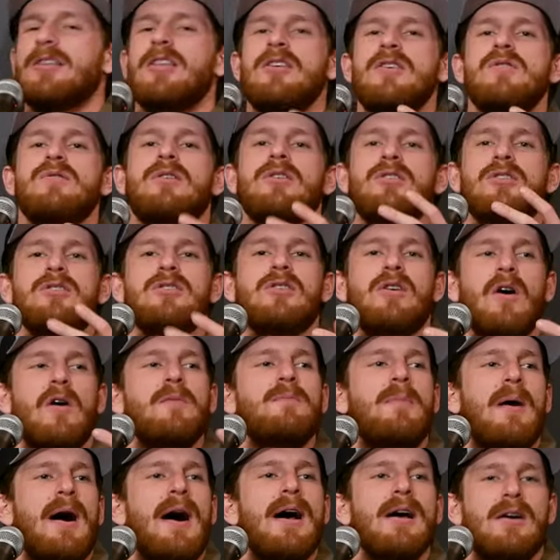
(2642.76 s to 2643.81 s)
that you can just go
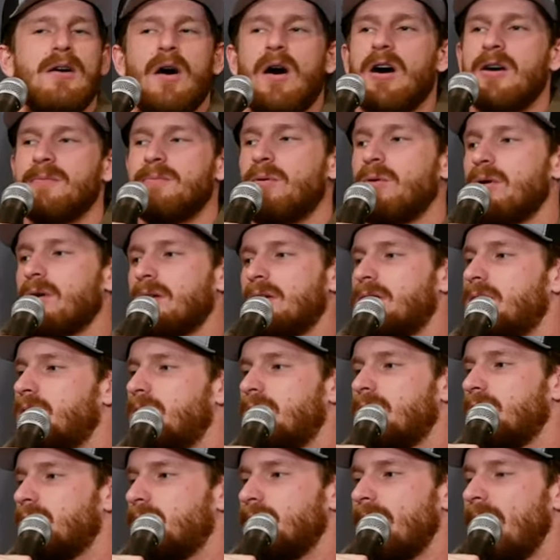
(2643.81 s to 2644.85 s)
buy cardboard
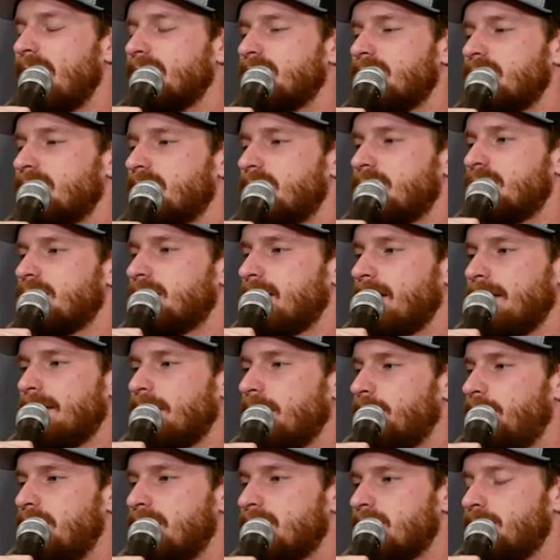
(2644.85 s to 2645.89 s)
glasses, just like a little
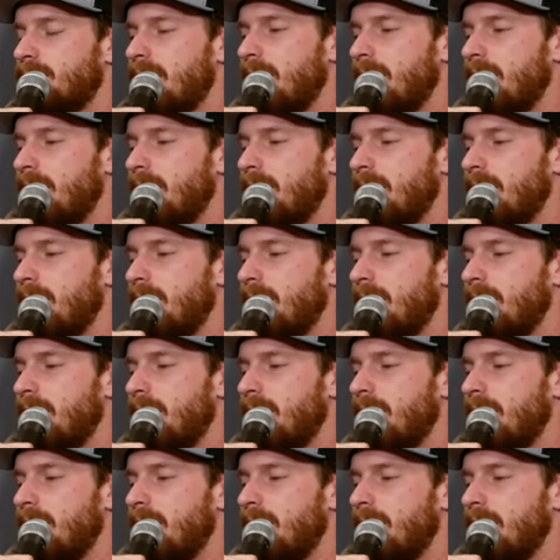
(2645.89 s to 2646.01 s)
piece of